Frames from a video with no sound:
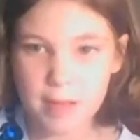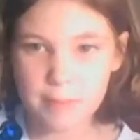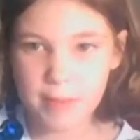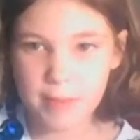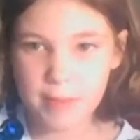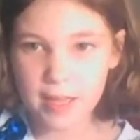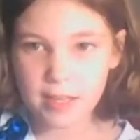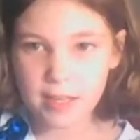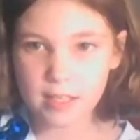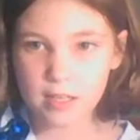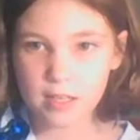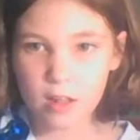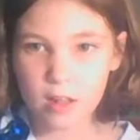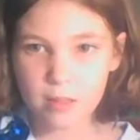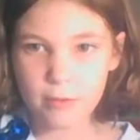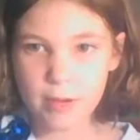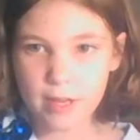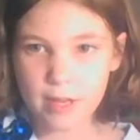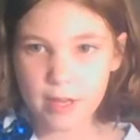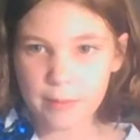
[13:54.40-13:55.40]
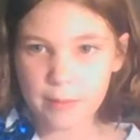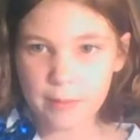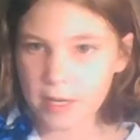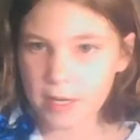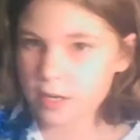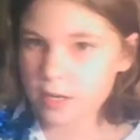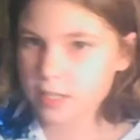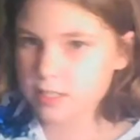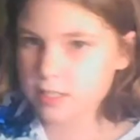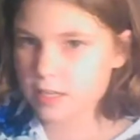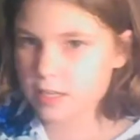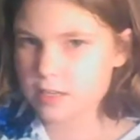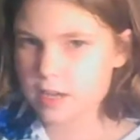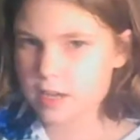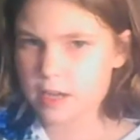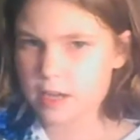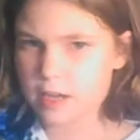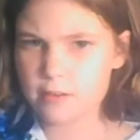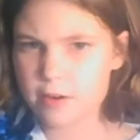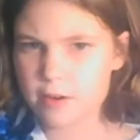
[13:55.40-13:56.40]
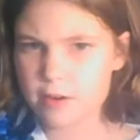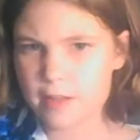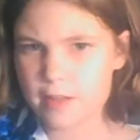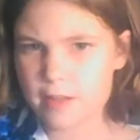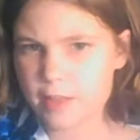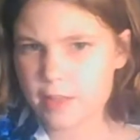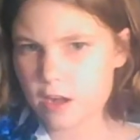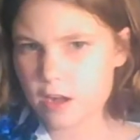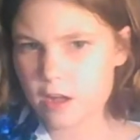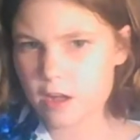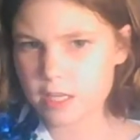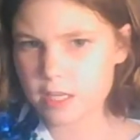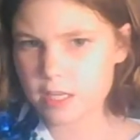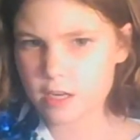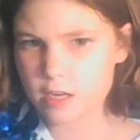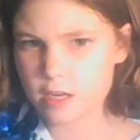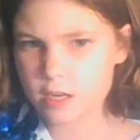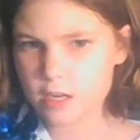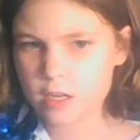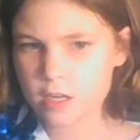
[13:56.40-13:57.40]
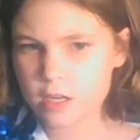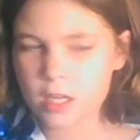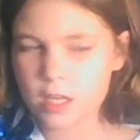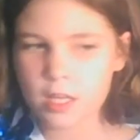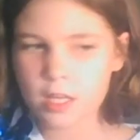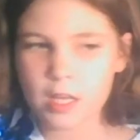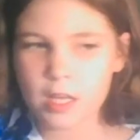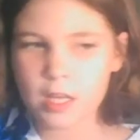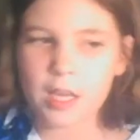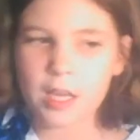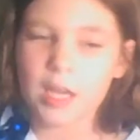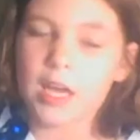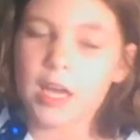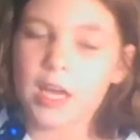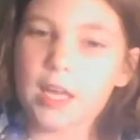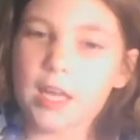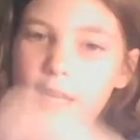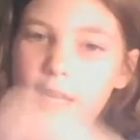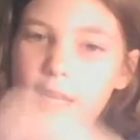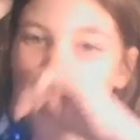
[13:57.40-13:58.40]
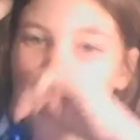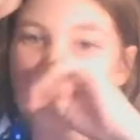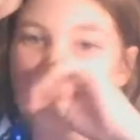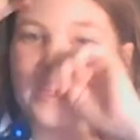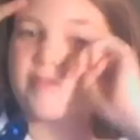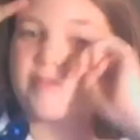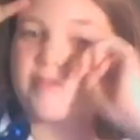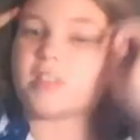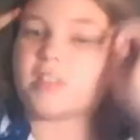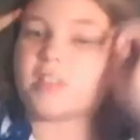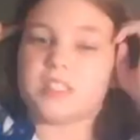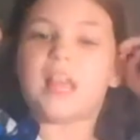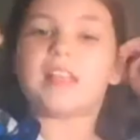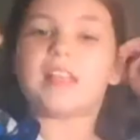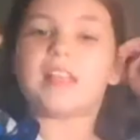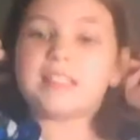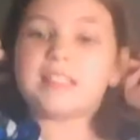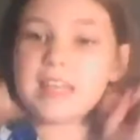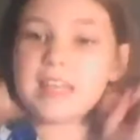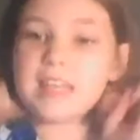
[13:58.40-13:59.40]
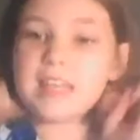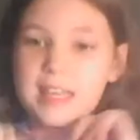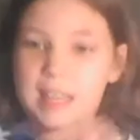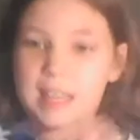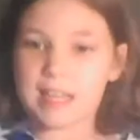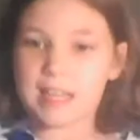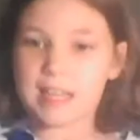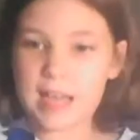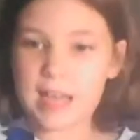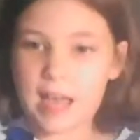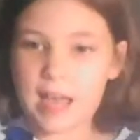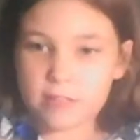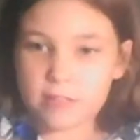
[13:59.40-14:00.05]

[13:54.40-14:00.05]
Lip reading: bed, all the way up here. And he's like, I don't know how that got here. And I was digging. I